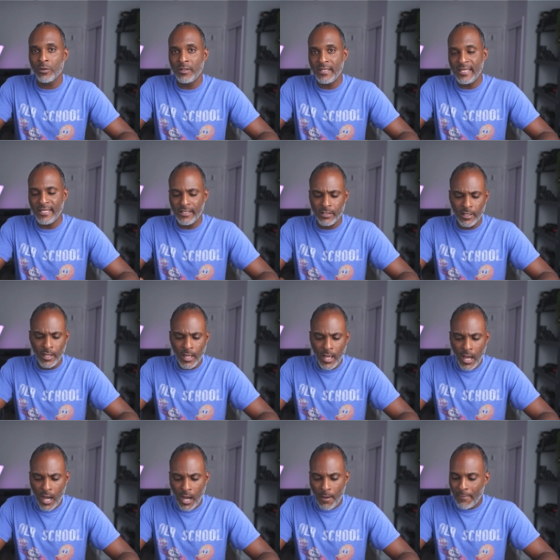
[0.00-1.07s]
neat.
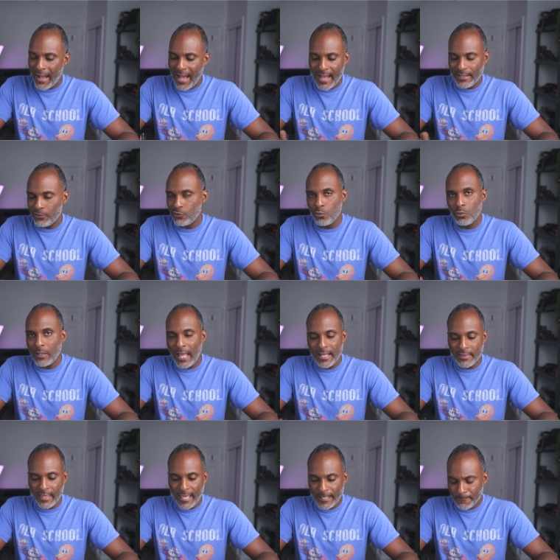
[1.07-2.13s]
I do
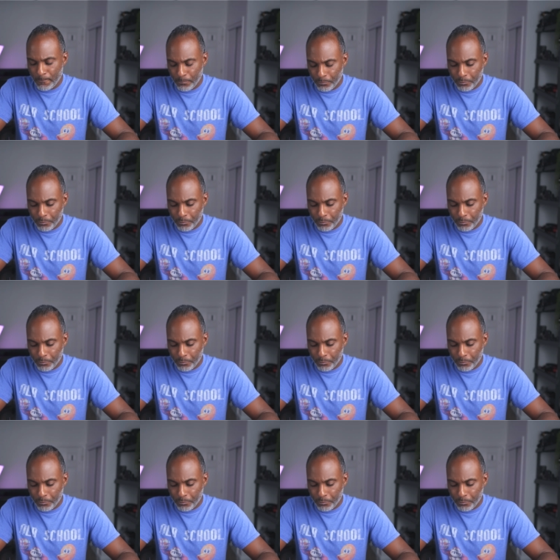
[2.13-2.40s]
like that.